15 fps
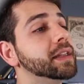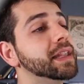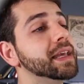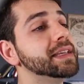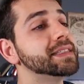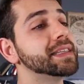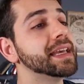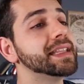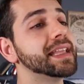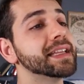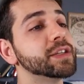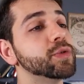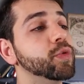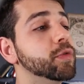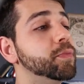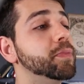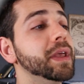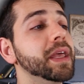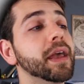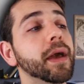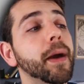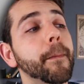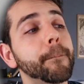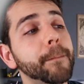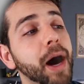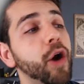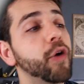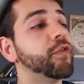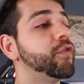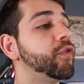They say that will be
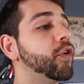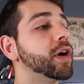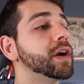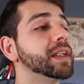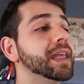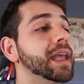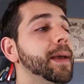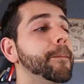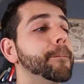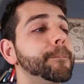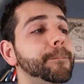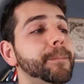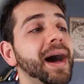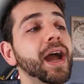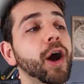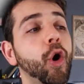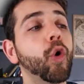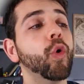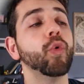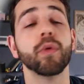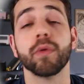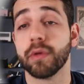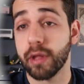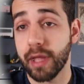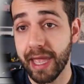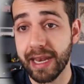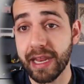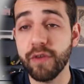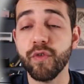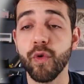power for the PiHole.
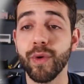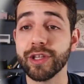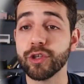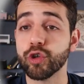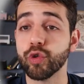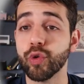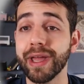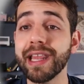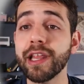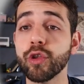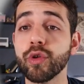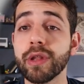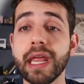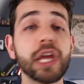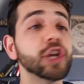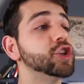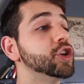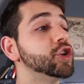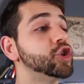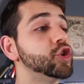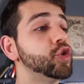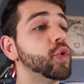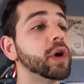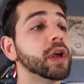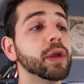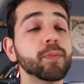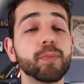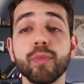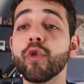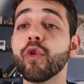And if you want to do any donation to
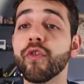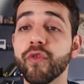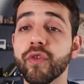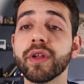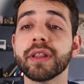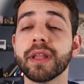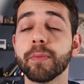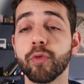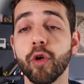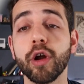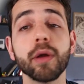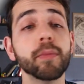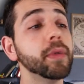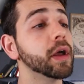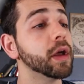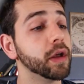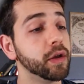improve the program,